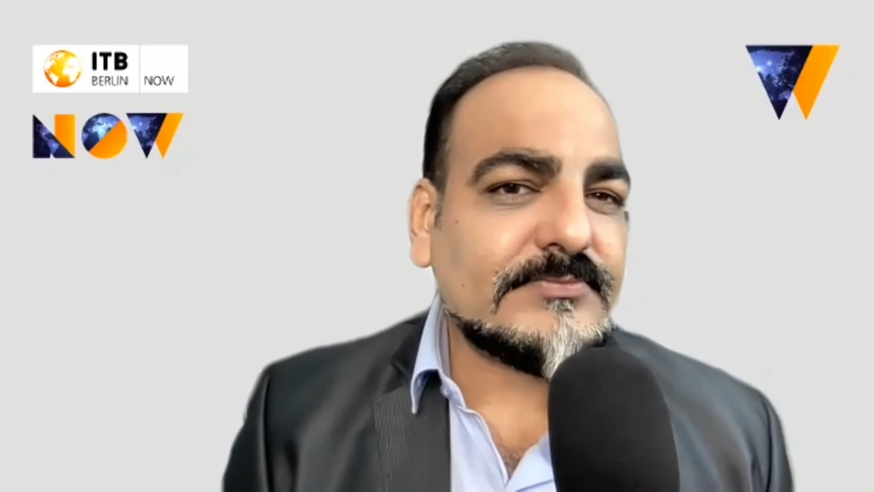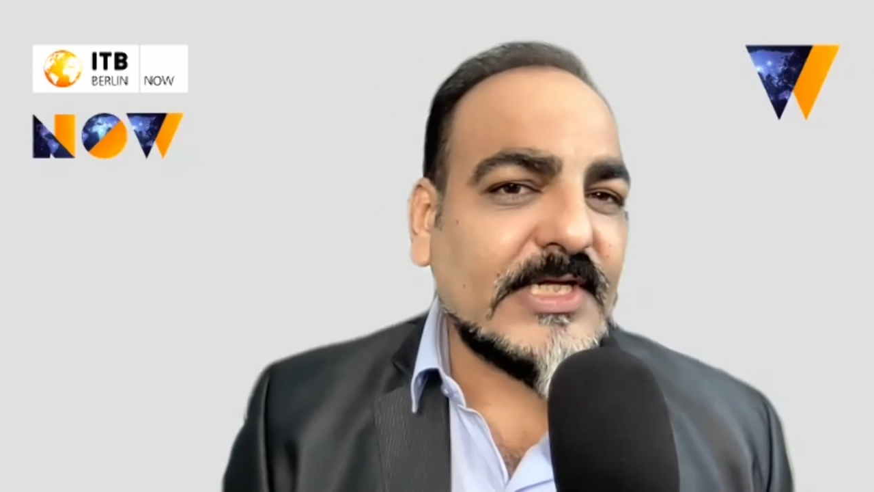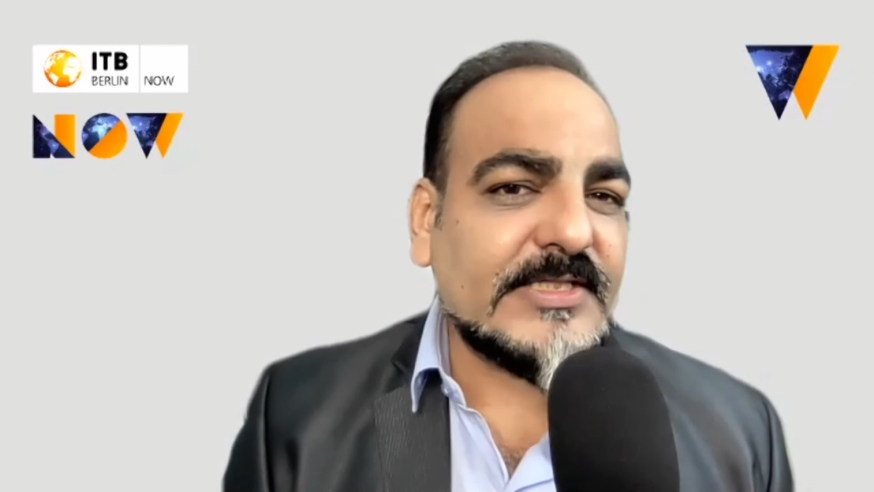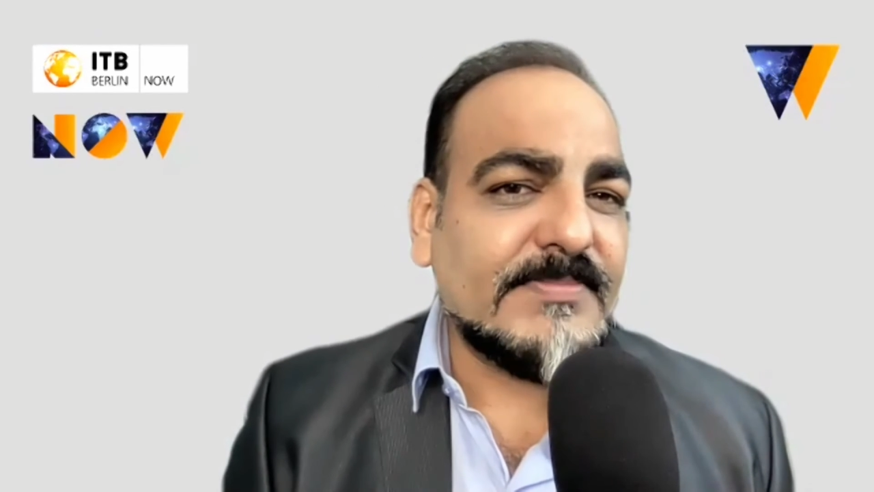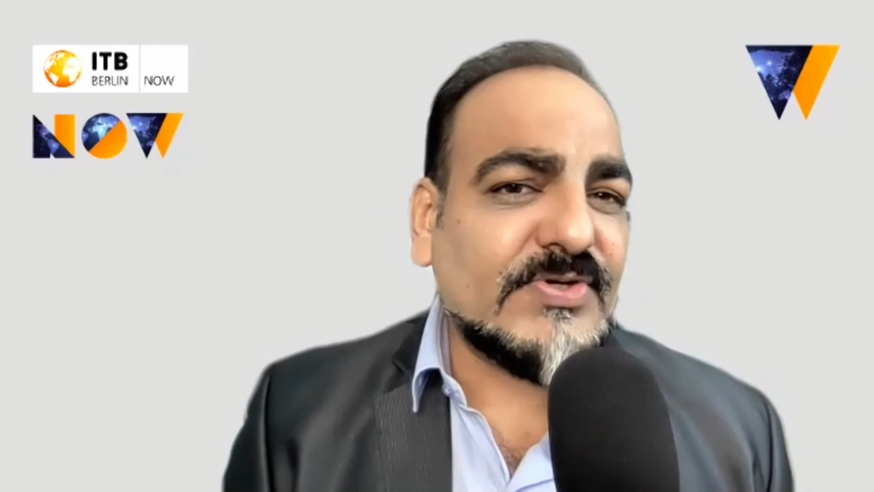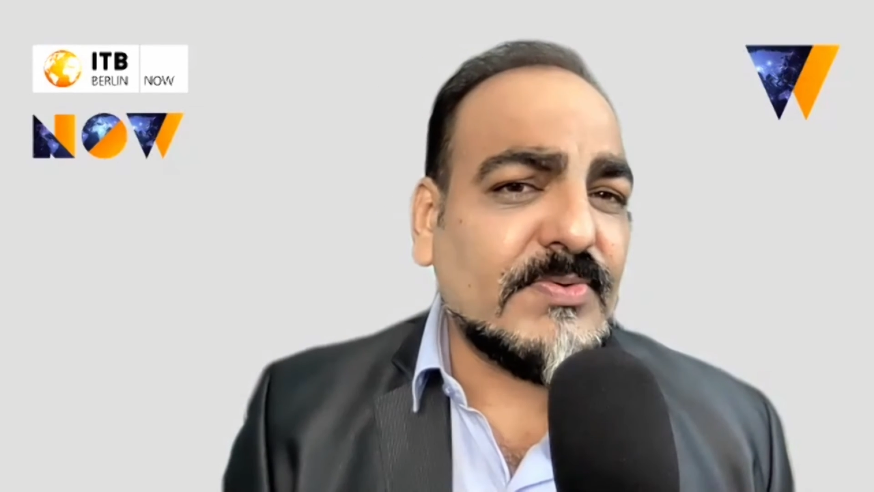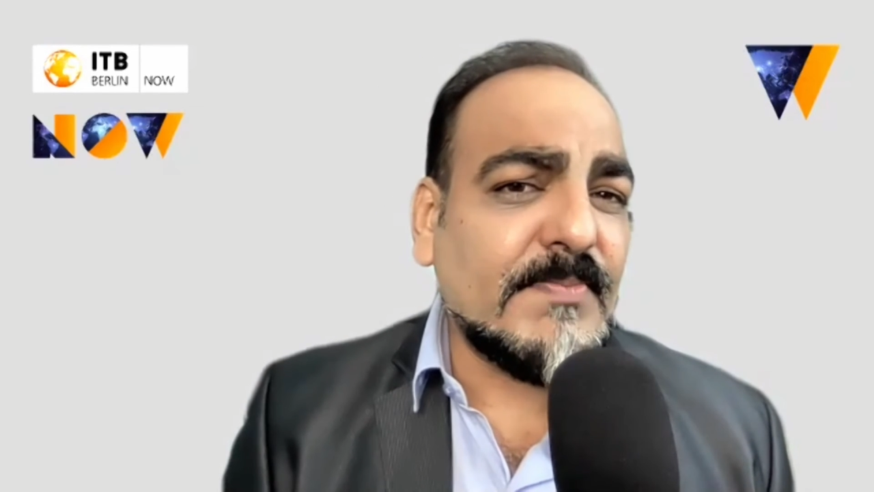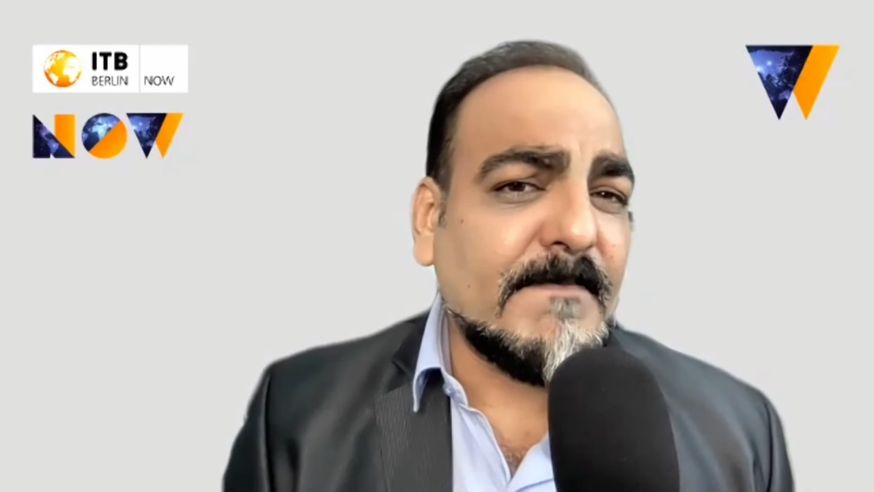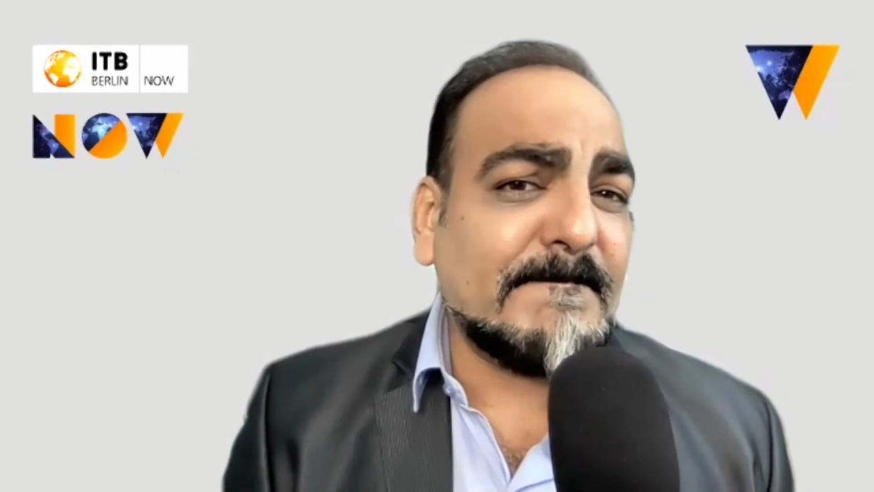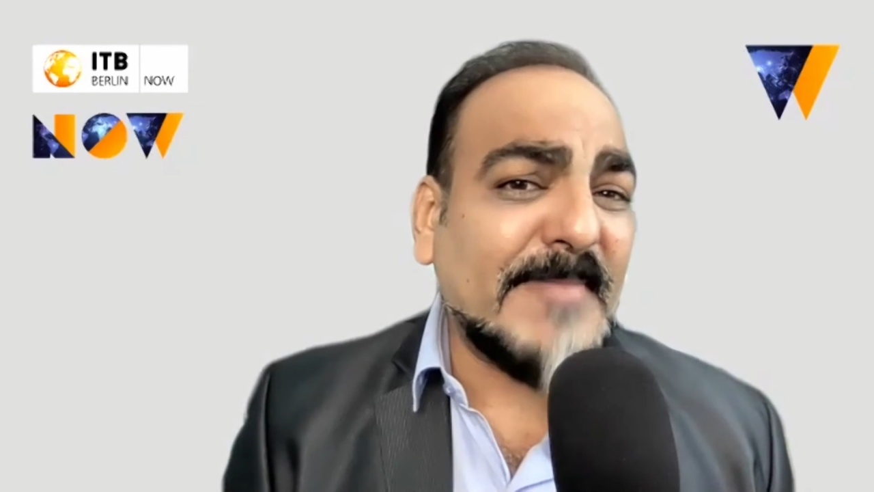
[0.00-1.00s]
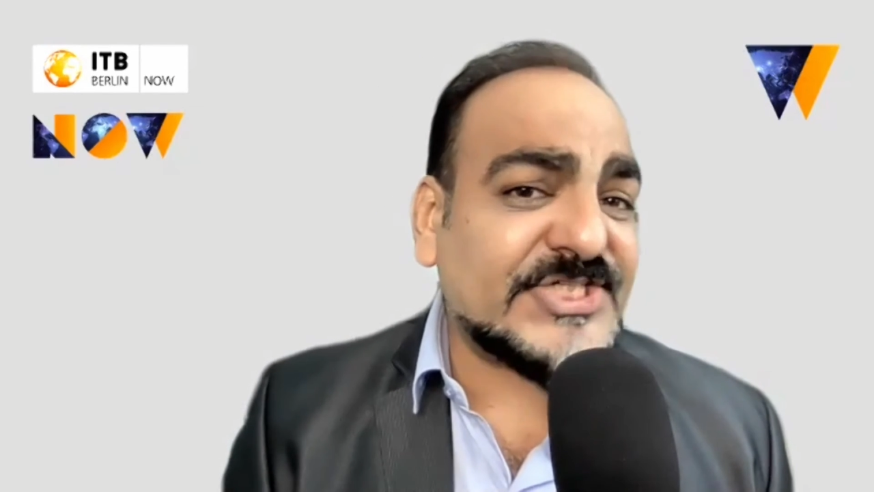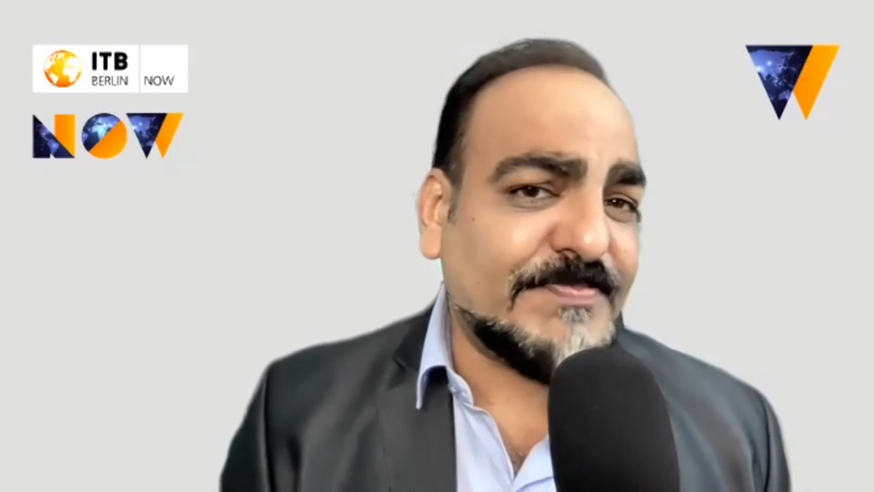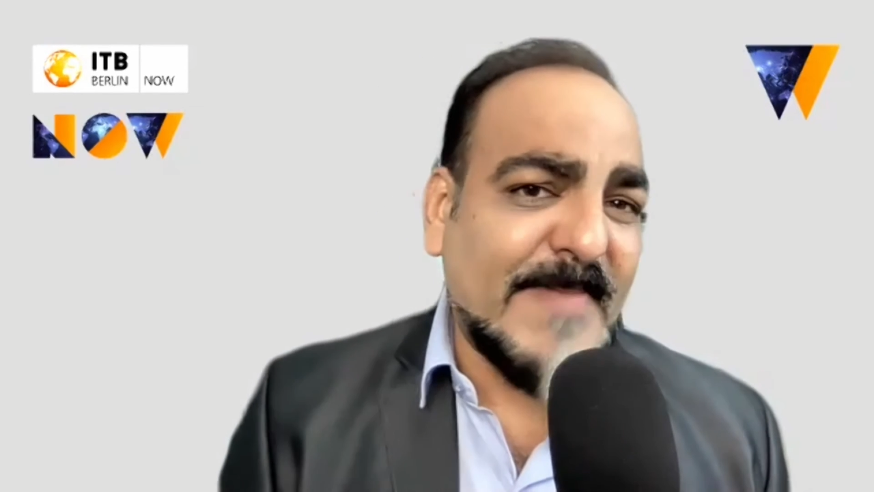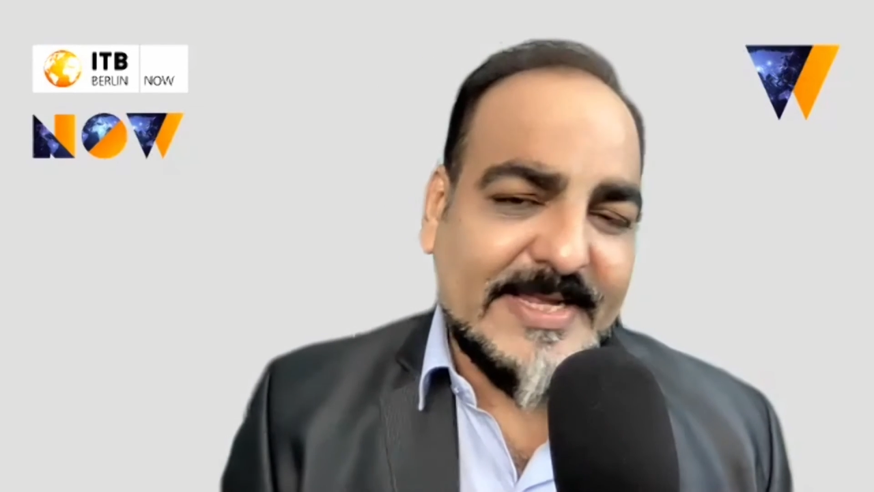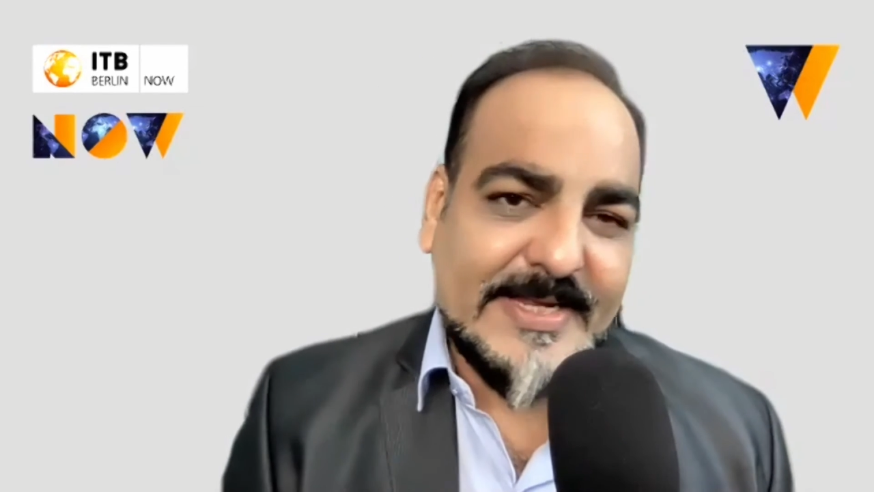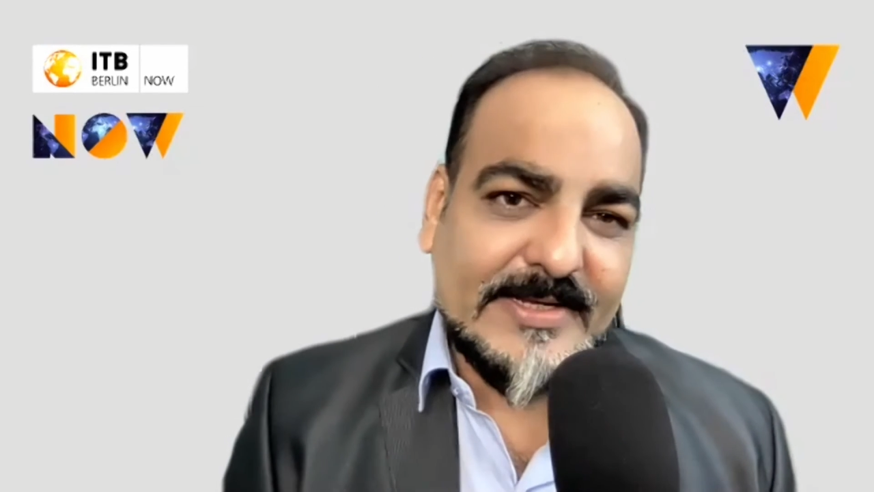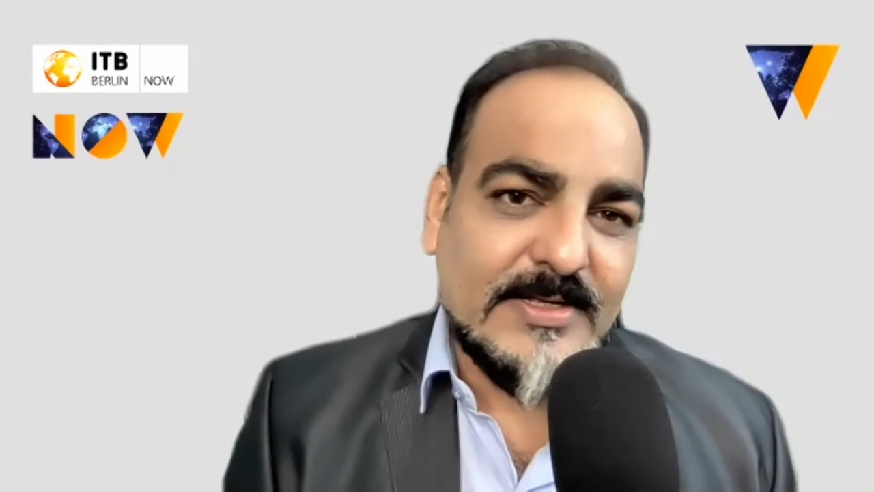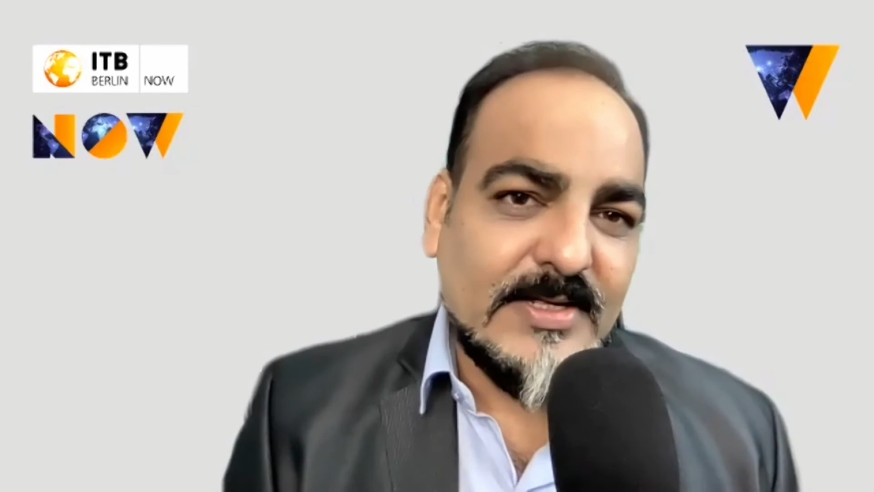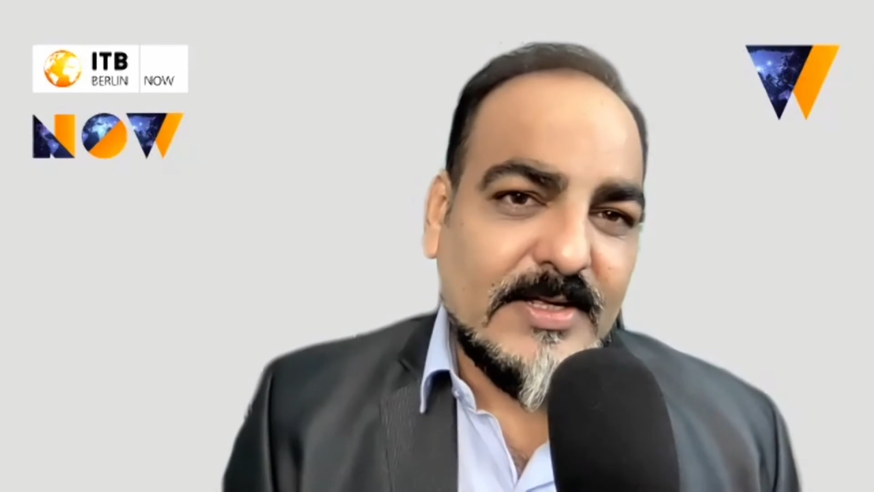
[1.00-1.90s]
the matchmaking,